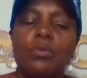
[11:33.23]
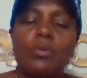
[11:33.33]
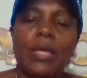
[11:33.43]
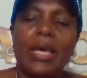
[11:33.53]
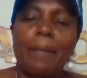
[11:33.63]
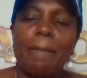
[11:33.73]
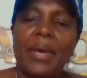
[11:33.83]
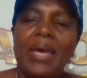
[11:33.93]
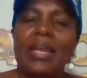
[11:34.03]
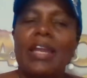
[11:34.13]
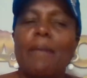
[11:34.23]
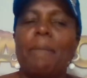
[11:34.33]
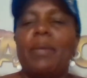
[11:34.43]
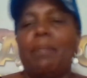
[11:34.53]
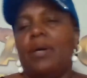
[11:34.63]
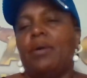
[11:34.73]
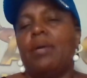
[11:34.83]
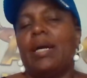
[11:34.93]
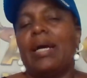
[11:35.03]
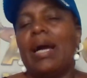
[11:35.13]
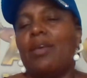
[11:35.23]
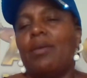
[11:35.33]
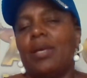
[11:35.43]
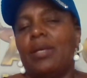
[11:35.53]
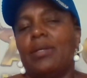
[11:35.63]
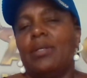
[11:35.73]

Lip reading: get a pen and a paper or a calculator.